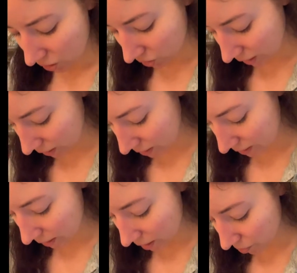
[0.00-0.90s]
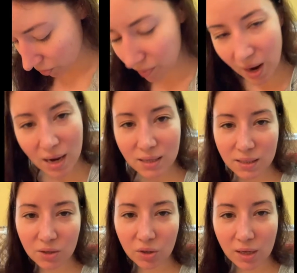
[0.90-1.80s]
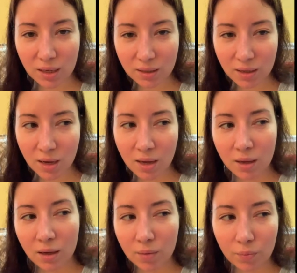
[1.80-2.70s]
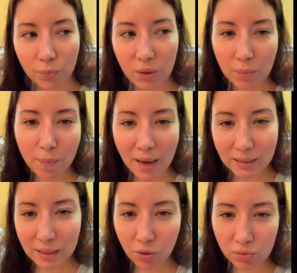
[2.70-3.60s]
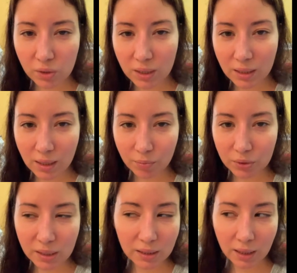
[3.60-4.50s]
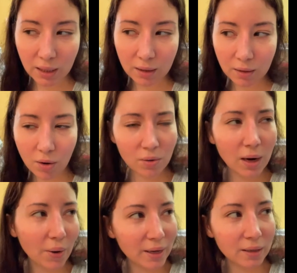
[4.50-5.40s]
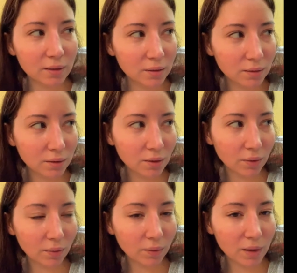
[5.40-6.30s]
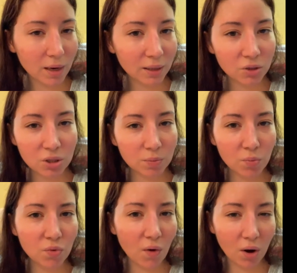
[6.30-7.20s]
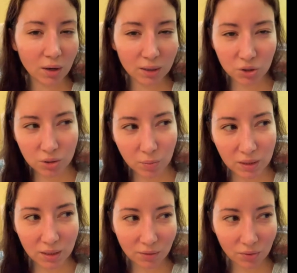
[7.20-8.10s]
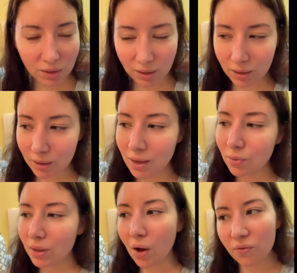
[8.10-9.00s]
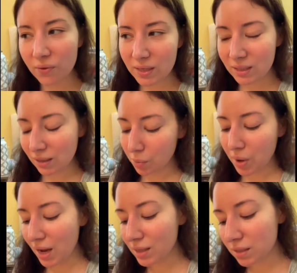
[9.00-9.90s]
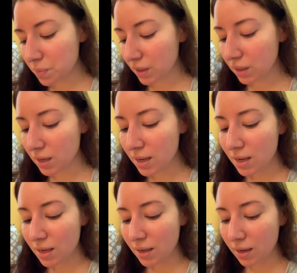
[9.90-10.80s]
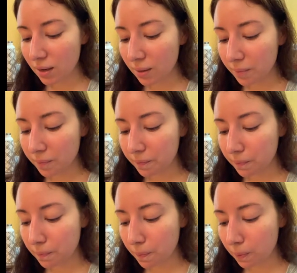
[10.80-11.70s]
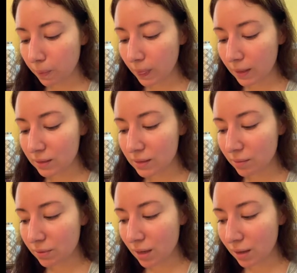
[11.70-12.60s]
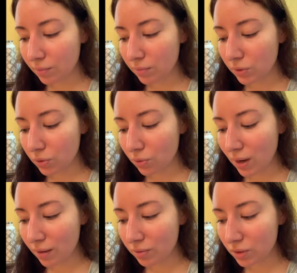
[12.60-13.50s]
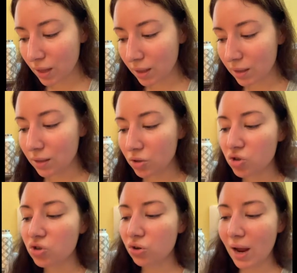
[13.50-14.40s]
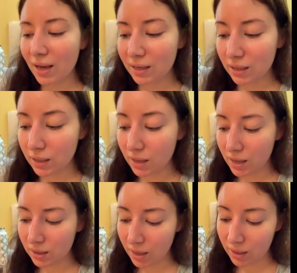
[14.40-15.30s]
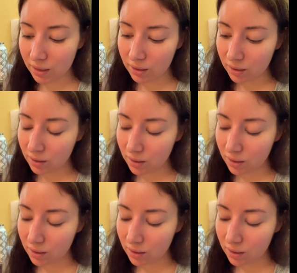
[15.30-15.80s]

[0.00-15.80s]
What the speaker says: can't escape your past, and you can't put a band-aid over it and pretend like, oh, now I can, you know, I can just move on and just be different without facing the past. But at the same time, you don't have to like drag it and like